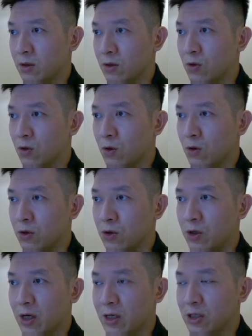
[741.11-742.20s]
you
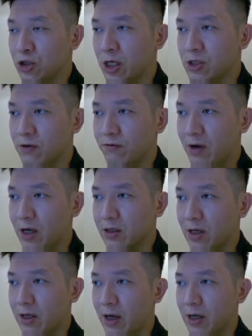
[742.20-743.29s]
cannot change the fact
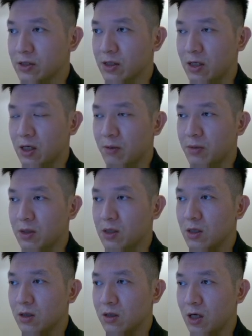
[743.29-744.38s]
that x cannot be
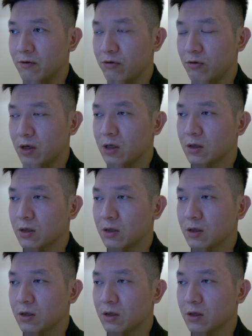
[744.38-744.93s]
-3.